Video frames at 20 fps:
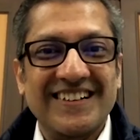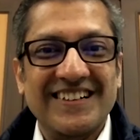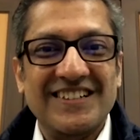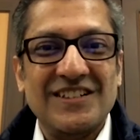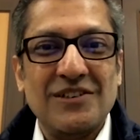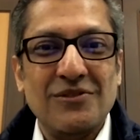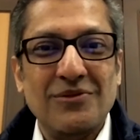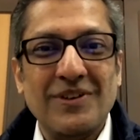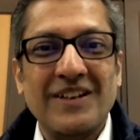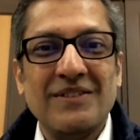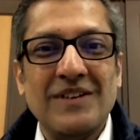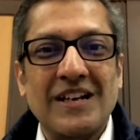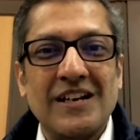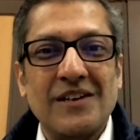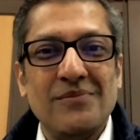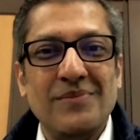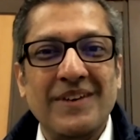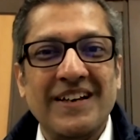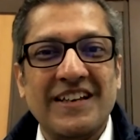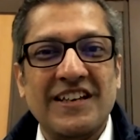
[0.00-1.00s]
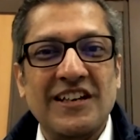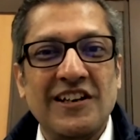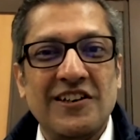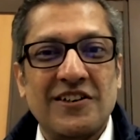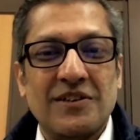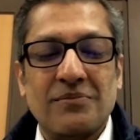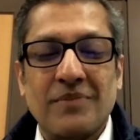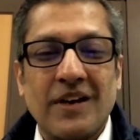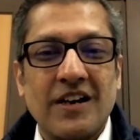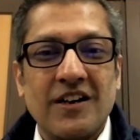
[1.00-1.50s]
it'll be a
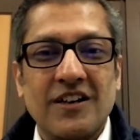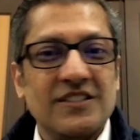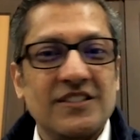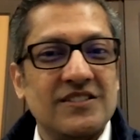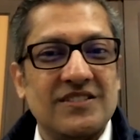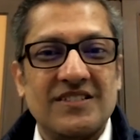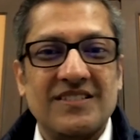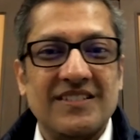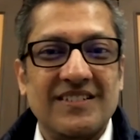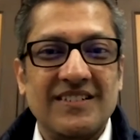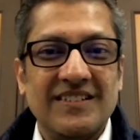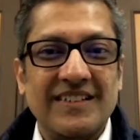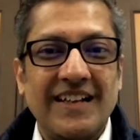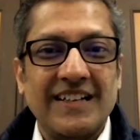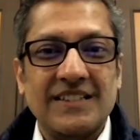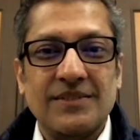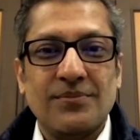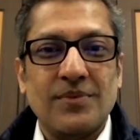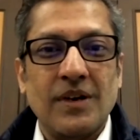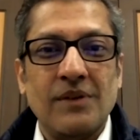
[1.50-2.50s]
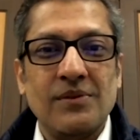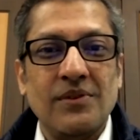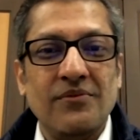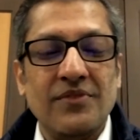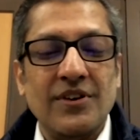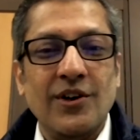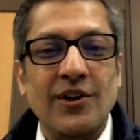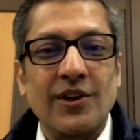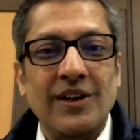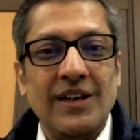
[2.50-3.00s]
killer, because that's a problem
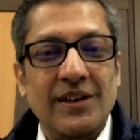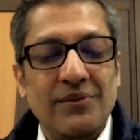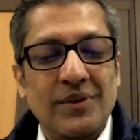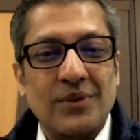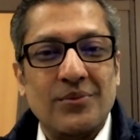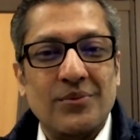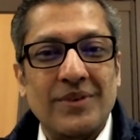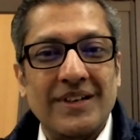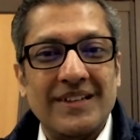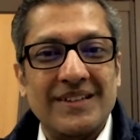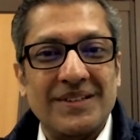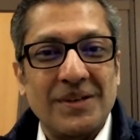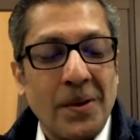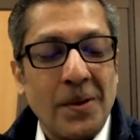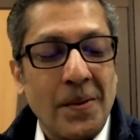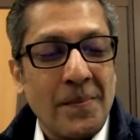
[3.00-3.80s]
we're all living with.